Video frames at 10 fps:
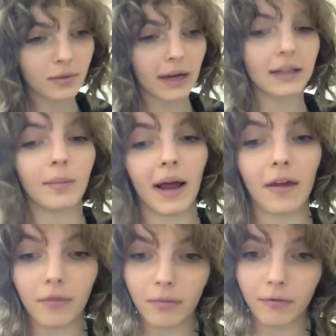directed by
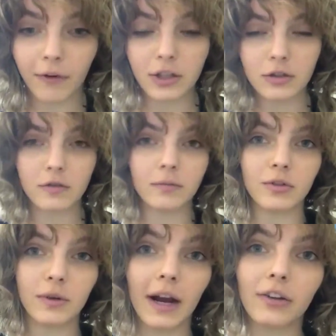a French
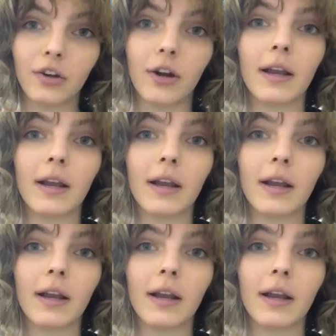director,